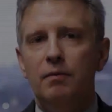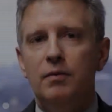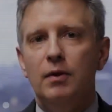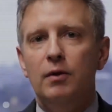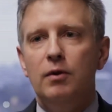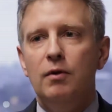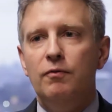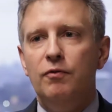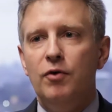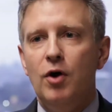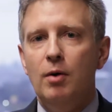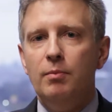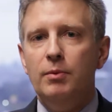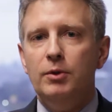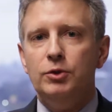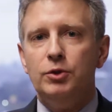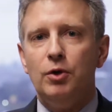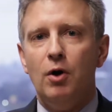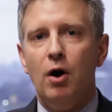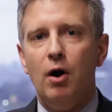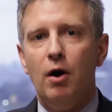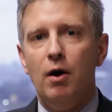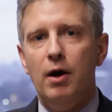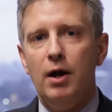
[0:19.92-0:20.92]
The lymphomas
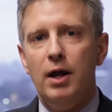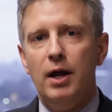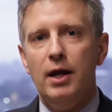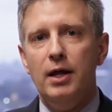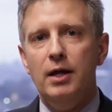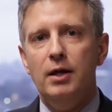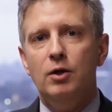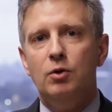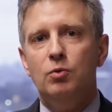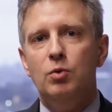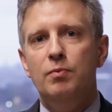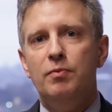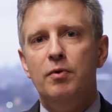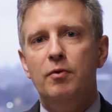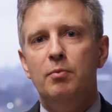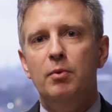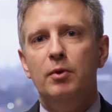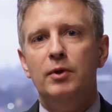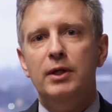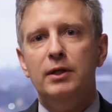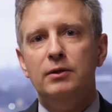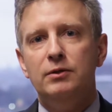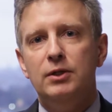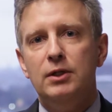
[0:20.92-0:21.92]
are a group of
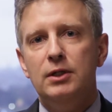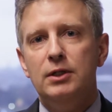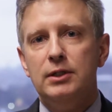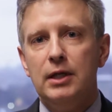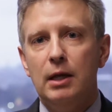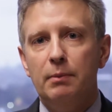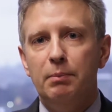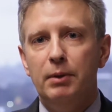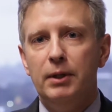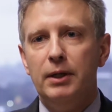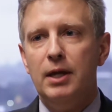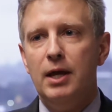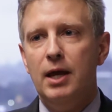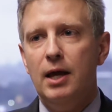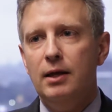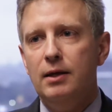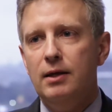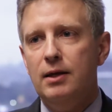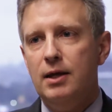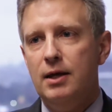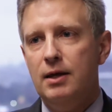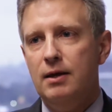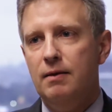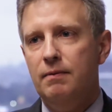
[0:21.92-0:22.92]
malignancies that begin
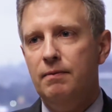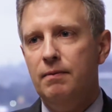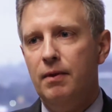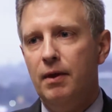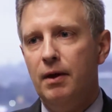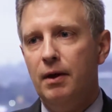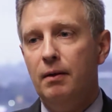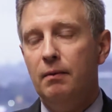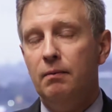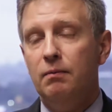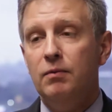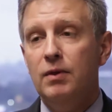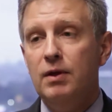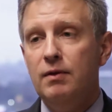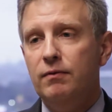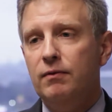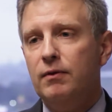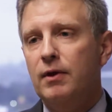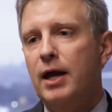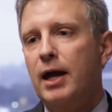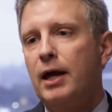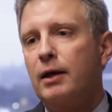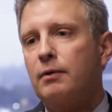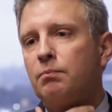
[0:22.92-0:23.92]
in the lymph
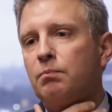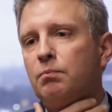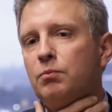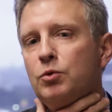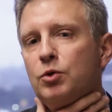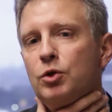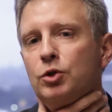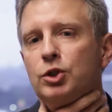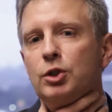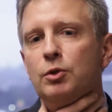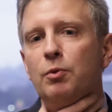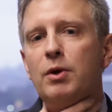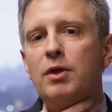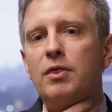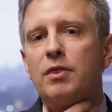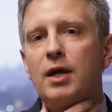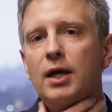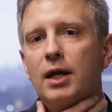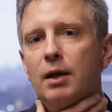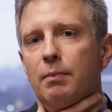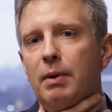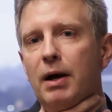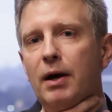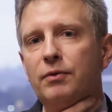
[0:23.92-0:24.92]
gland. Usually we
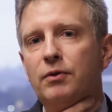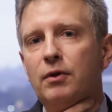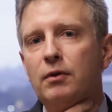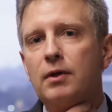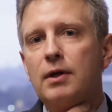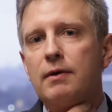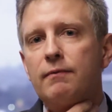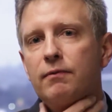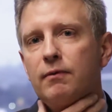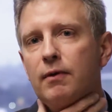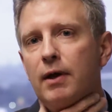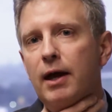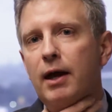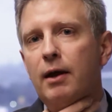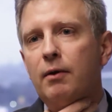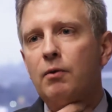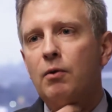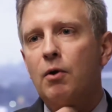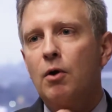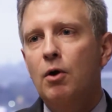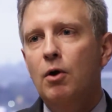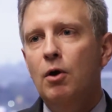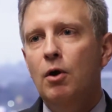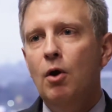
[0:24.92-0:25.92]
think about the lymph
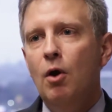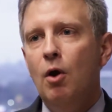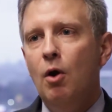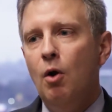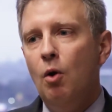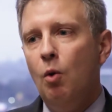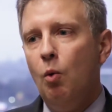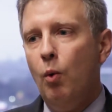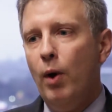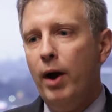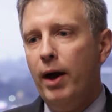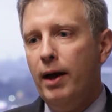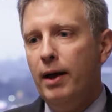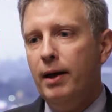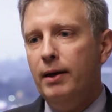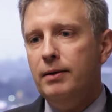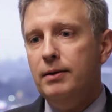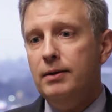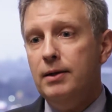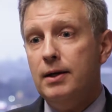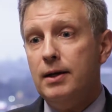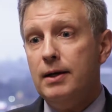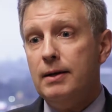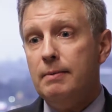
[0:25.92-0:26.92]
gland
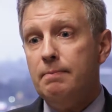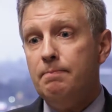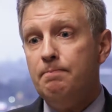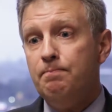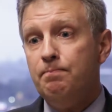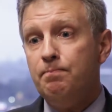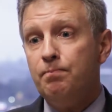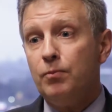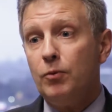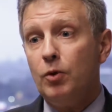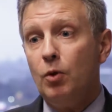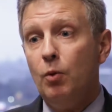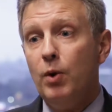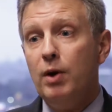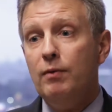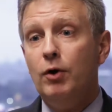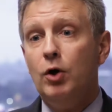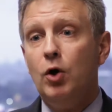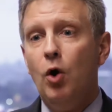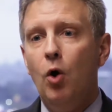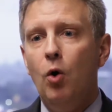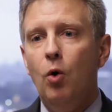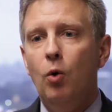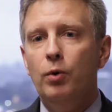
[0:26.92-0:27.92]
when we have a
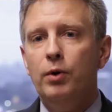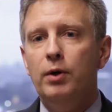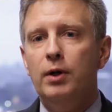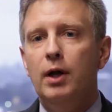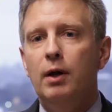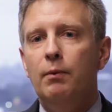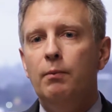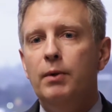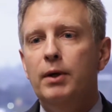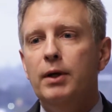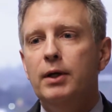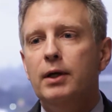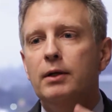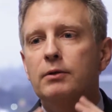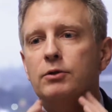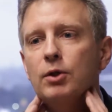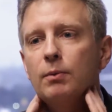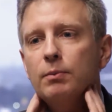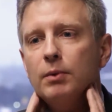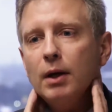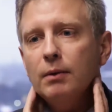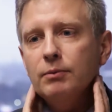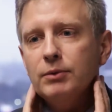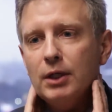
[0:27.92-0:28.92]
cold, and we can
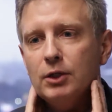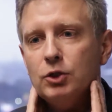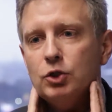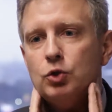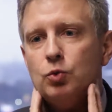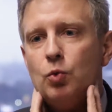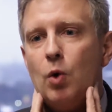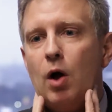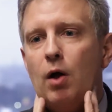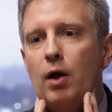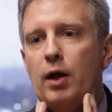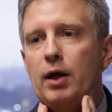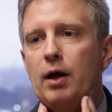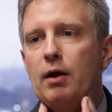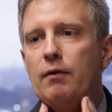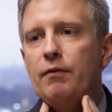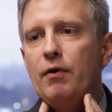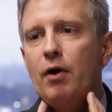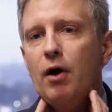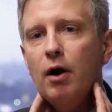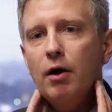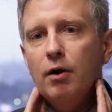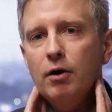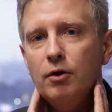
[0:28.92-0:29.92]
sometimes get swelling of
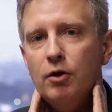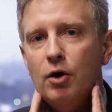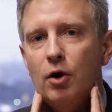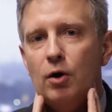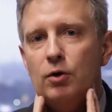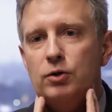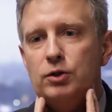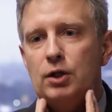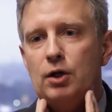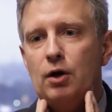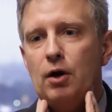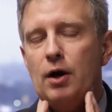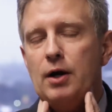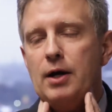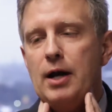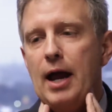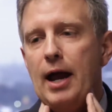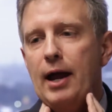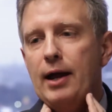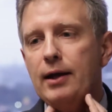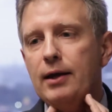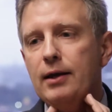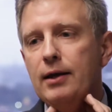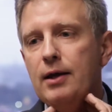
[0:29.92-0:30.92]
our nodes in our
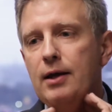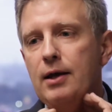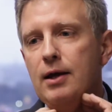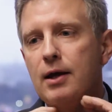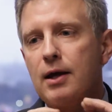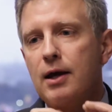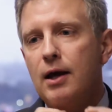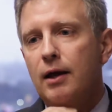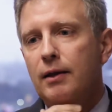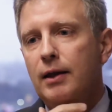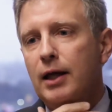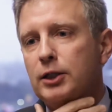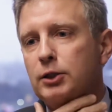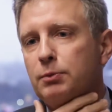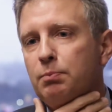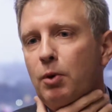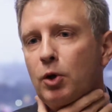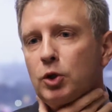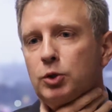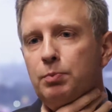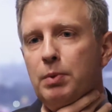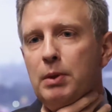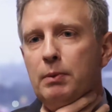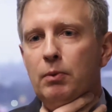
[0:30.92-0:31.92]
neck. That's
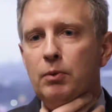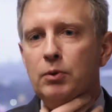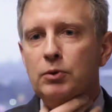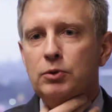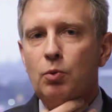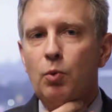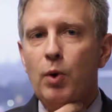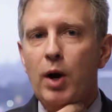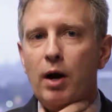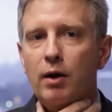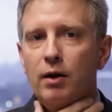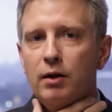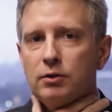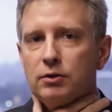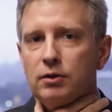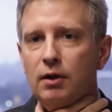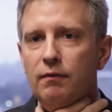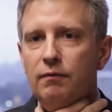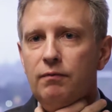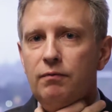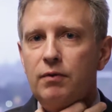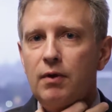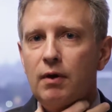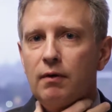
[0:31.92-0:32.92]
most people's awareness
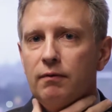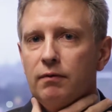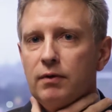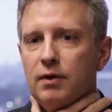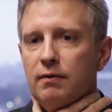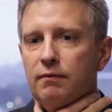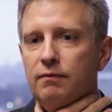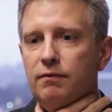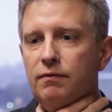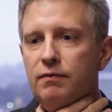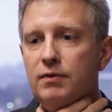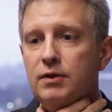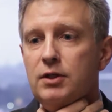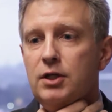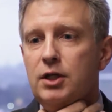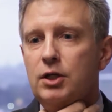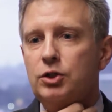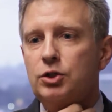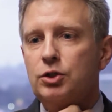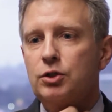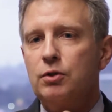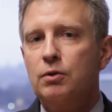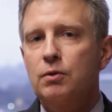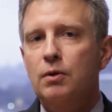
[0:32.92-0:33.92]
of the lymph
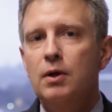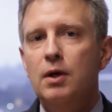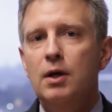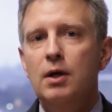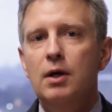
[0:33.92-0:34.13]
tissue.